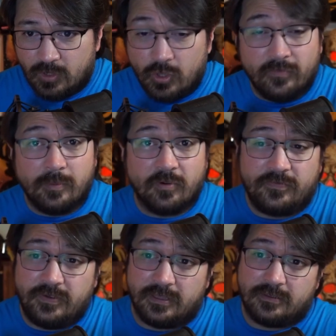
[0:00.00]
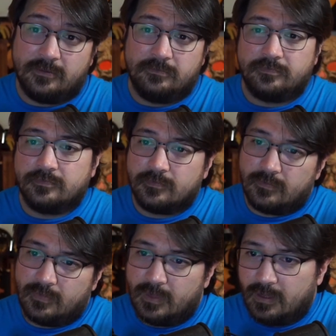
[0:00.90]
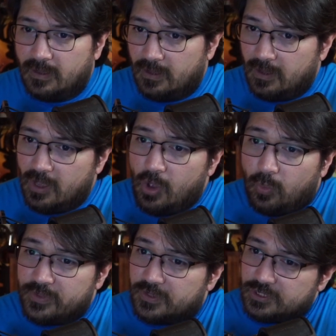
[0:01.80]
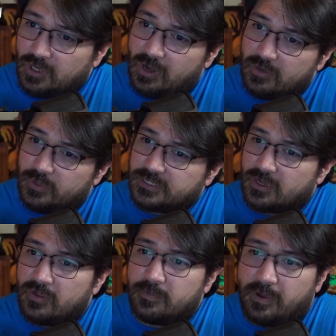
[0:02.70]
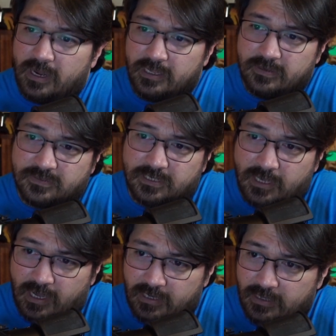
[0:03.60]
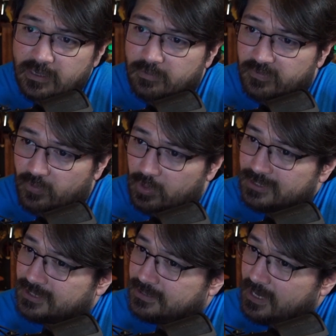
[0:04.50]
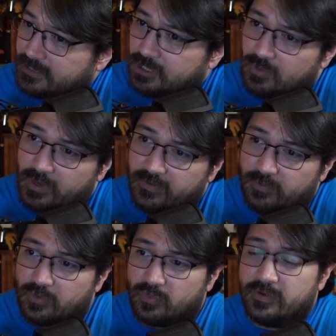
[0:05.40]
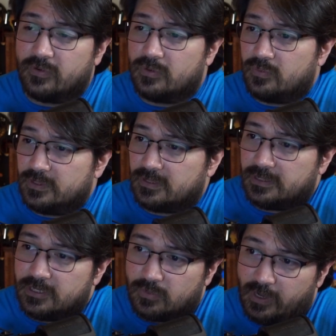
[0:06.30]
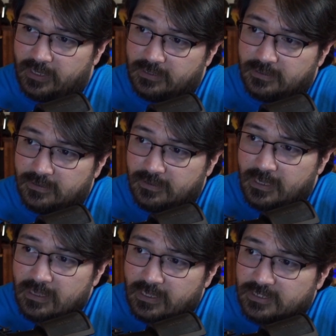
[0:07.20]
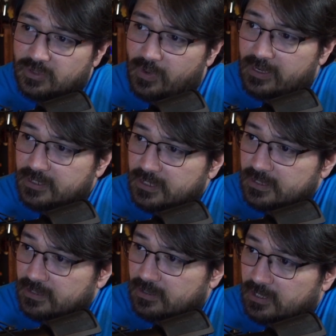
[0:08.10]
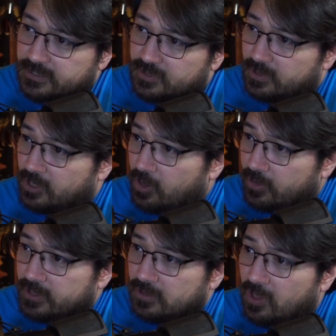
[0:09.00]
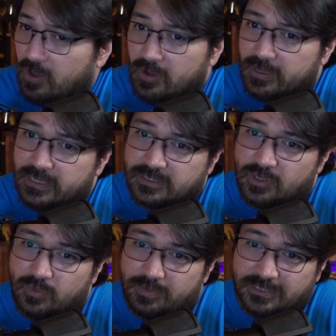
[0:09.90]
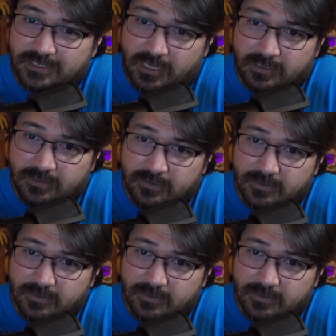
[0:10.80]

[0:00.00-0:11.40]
November fifth. With the dawn, we saw the body of Szgany before us dashing away from the river with the leader wagon. They surrounded it in a cluster and hurried along as though beset.